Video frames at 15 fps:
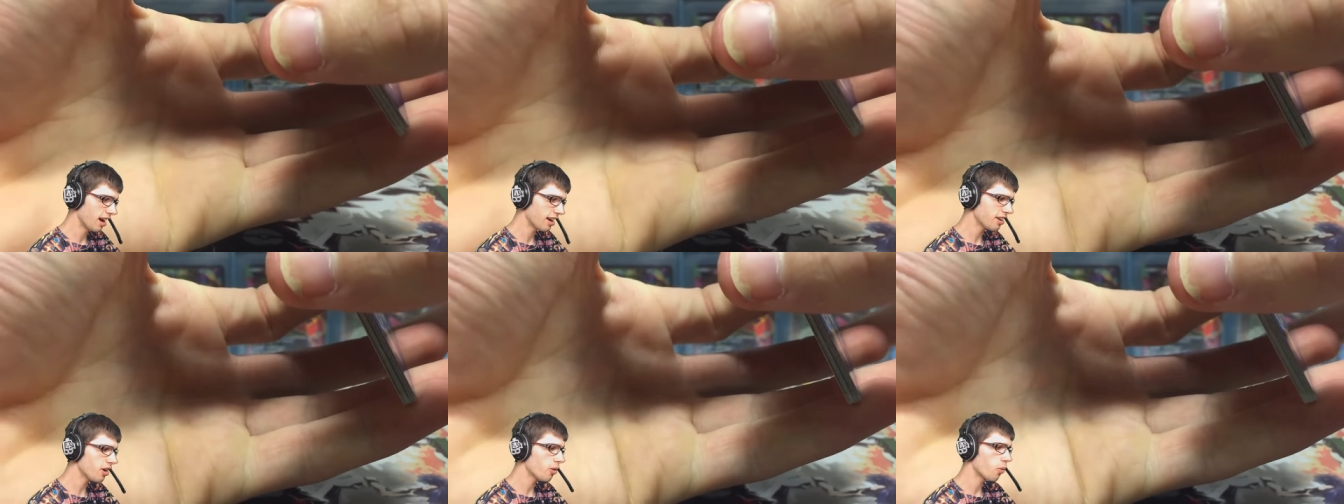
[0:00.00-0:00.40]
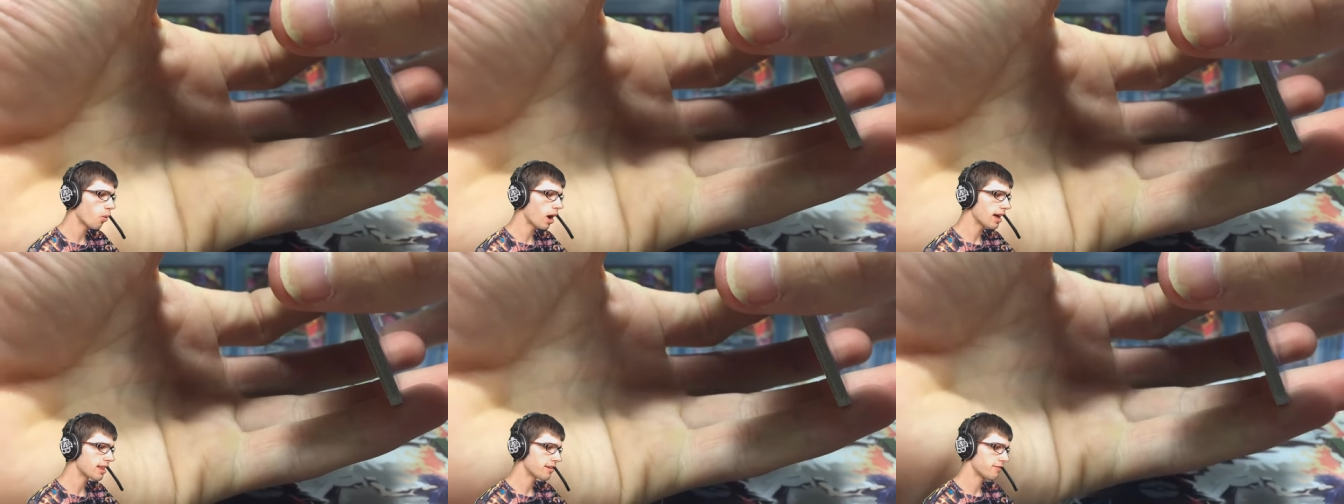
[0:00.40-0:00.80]
I don't know
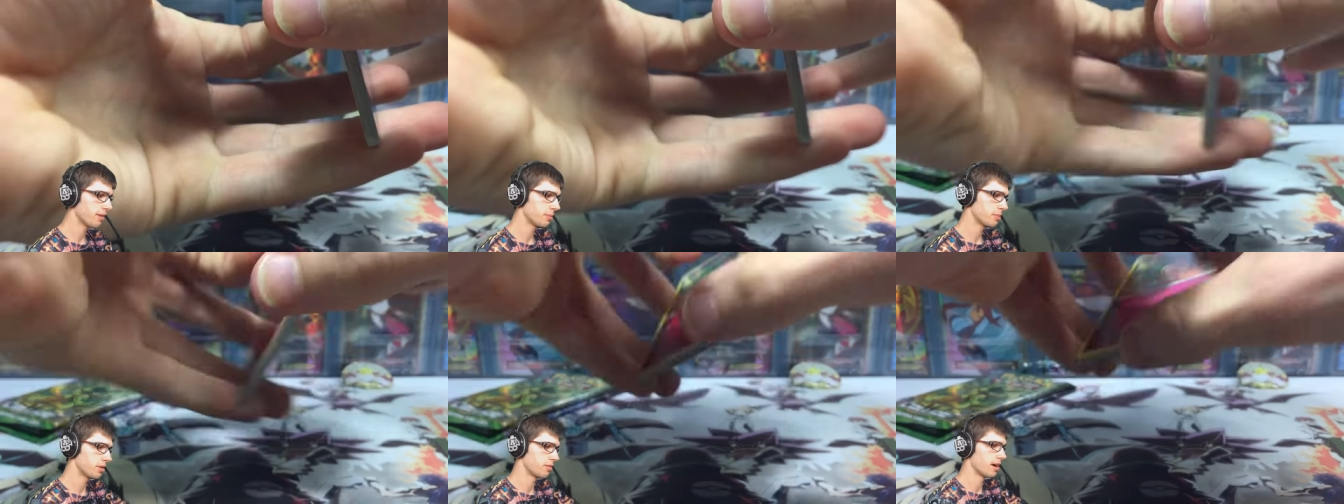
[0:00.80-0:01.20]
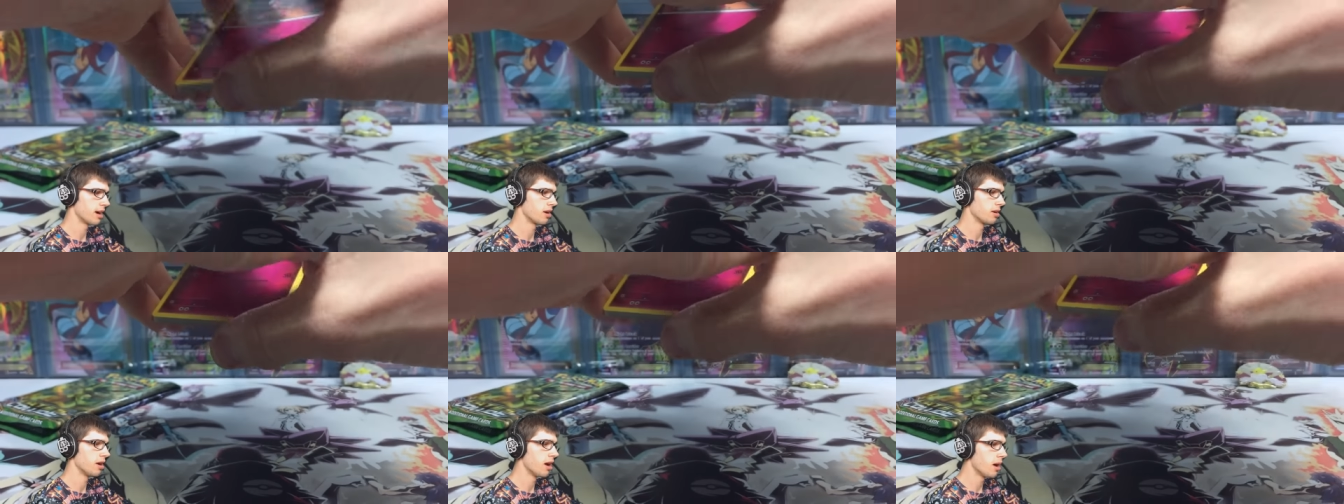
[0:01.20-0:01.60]
why they flipped it
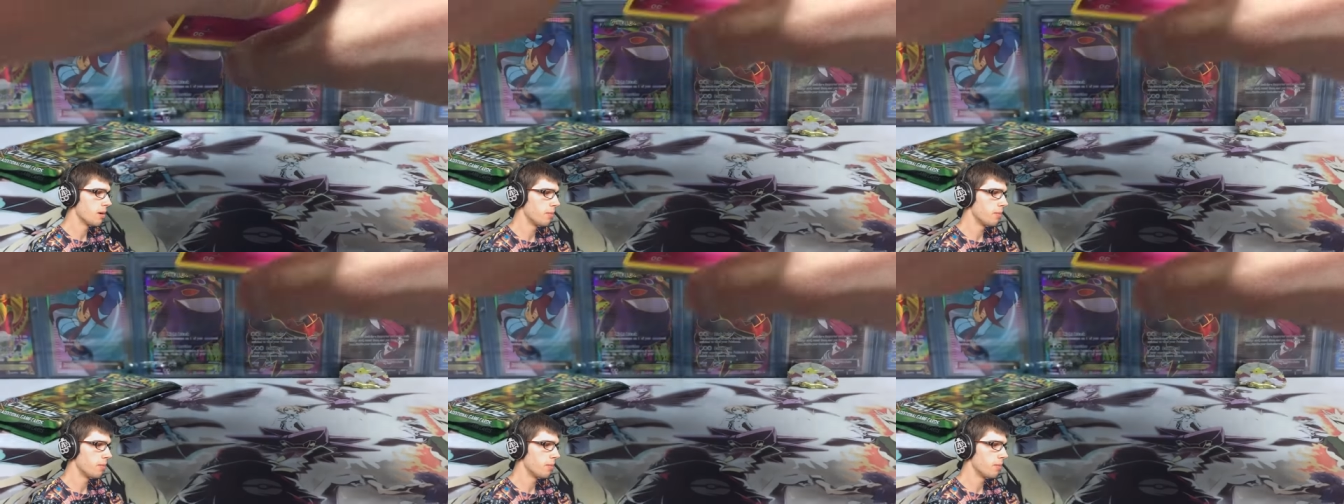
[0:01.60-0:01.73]
around.